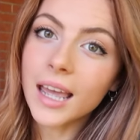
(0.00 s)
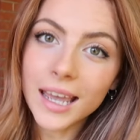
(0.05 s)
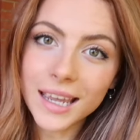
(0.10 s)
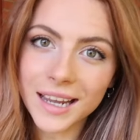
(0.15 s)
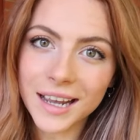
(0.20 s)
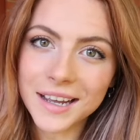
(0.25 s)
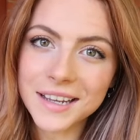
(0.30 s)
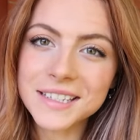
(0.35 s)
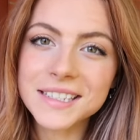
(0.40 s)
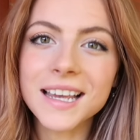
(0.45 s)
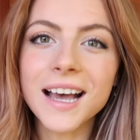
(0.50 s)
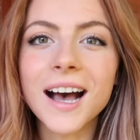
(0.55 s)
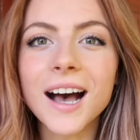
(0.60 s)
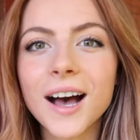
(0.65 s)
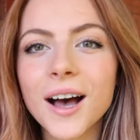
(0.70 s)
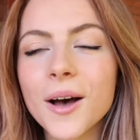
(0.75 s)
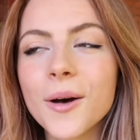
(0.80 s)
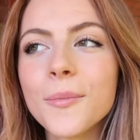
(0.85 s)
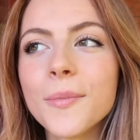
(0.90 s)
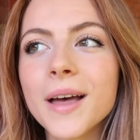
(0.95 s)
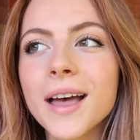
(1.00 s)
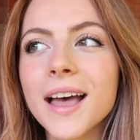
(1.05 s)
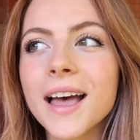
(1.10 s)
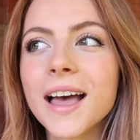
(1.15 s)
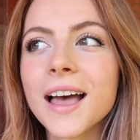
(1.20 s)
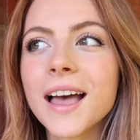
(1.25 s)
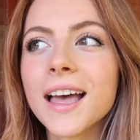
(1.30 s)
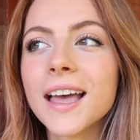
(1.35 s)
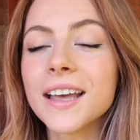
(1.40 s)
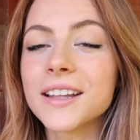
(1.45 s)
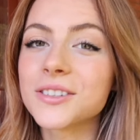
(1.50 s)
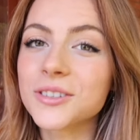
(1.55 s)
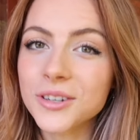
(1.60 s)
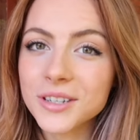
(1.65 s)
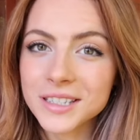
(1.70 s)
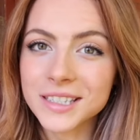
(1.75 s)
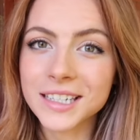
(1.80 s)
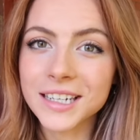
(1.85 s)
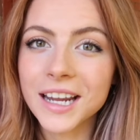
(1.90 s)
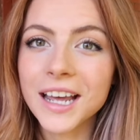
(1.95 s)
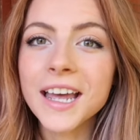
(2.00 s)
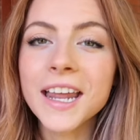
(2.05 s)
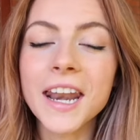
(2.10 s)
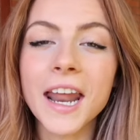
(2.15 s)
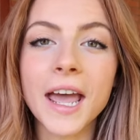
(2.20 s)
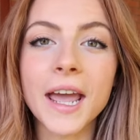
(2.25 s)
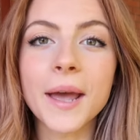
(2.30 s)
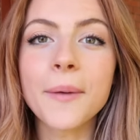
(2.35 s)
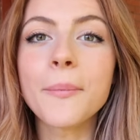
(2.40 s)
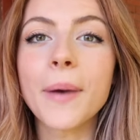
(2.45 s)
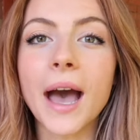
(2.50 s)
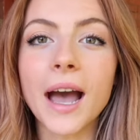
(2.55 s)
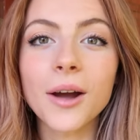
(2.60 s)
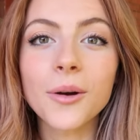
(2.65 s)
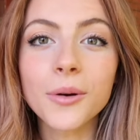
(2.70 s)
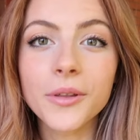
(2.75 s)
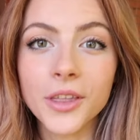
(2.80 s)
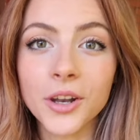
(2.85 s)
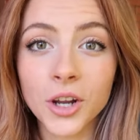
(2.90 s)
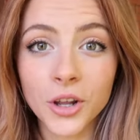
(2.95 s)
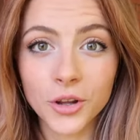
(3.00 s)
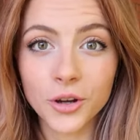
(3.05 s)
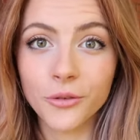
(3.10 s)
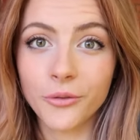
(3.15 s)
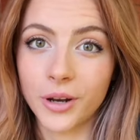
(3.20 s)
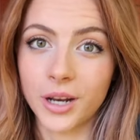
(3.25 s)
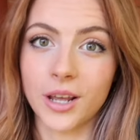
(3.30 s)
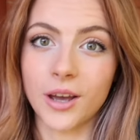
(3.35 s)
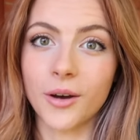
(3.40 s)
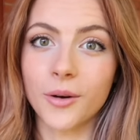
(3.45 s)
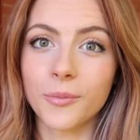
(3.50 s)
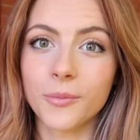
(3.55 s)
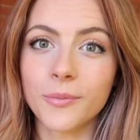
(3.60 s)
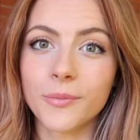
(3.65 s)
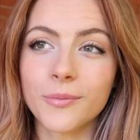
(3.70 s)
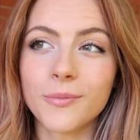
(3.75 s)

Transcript: Hey guys, it's Christina and I am back with another video.